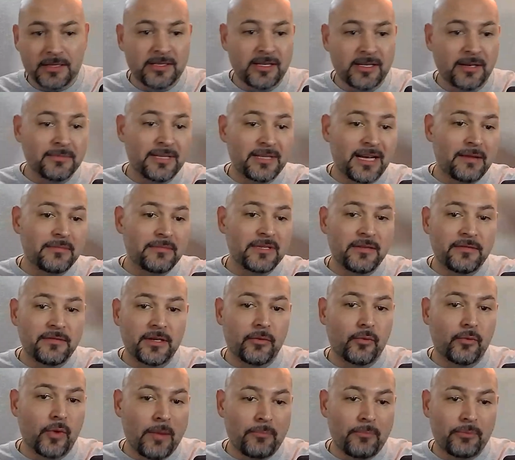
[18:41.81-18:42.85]
and sometimes
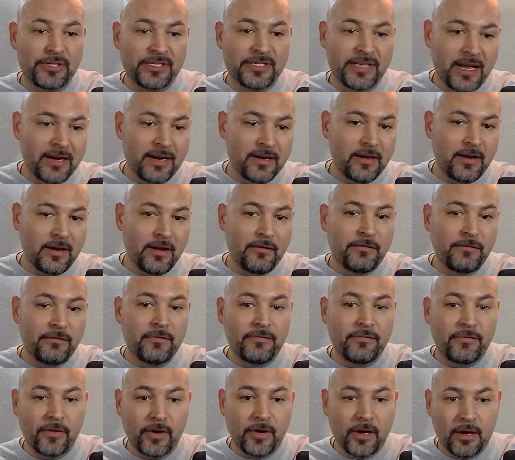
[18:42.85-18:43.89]
even a representative
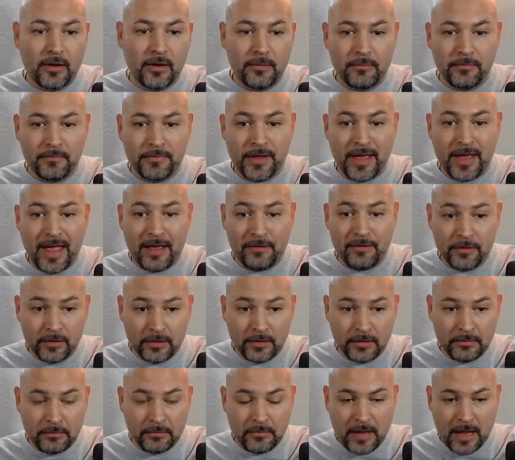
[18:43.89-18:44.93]
from
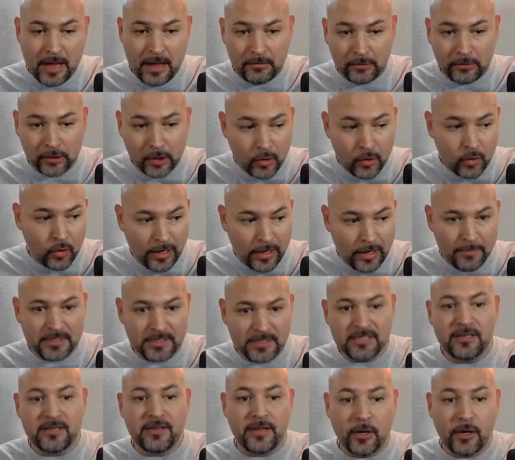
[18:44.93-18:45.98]
the local
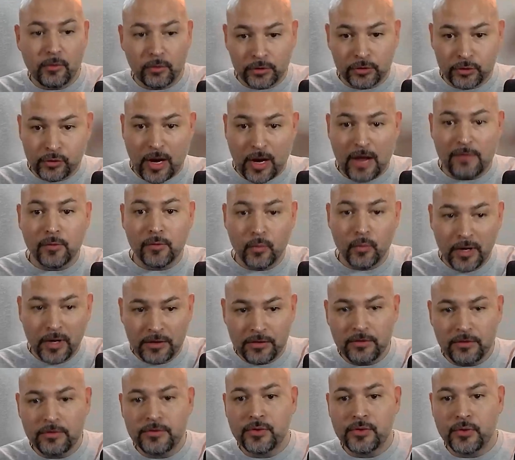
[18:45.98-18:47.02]
embassy there will travel
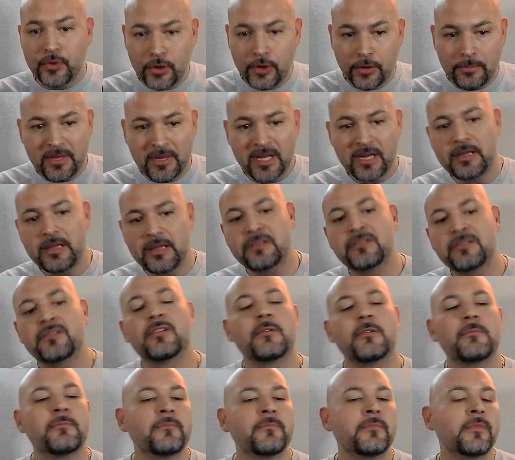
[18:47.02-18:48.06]
with you to your
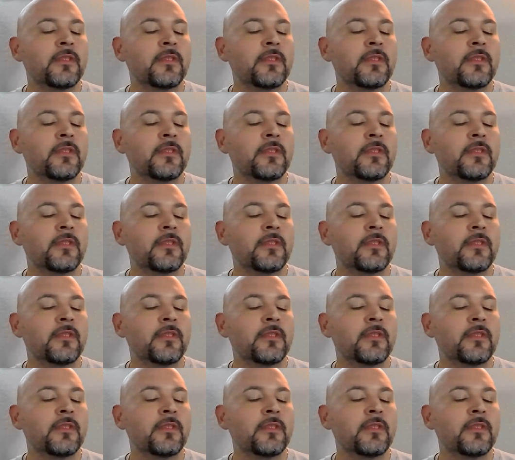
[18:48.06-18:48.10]
meetings.